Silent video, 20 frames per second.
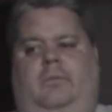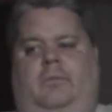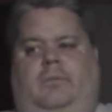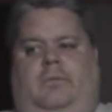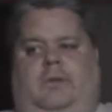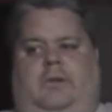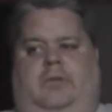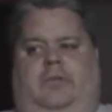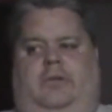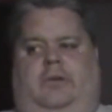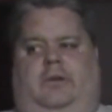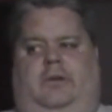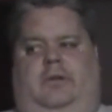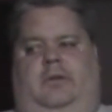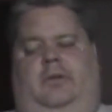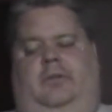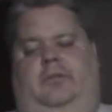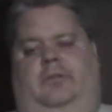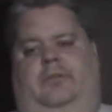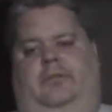piece that could
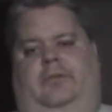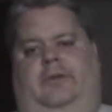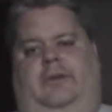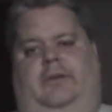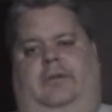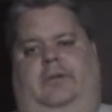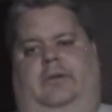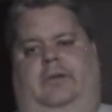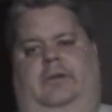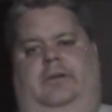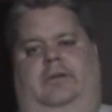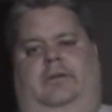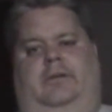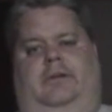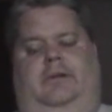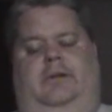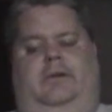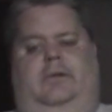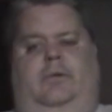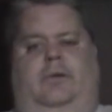also factor in
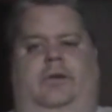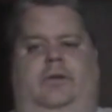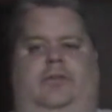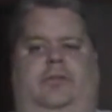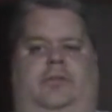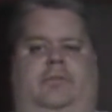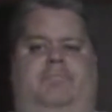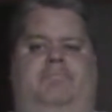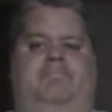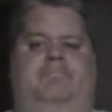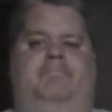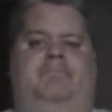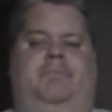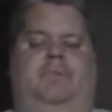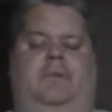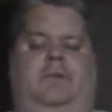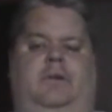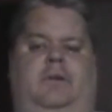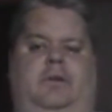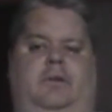the equation
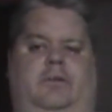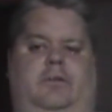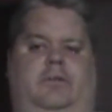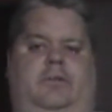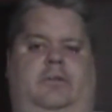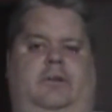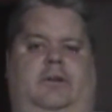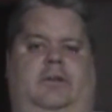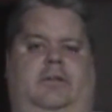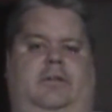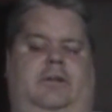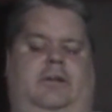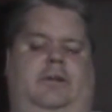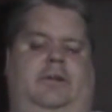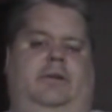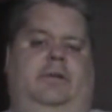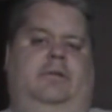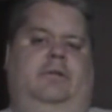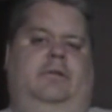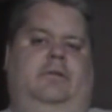is that
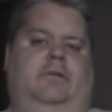the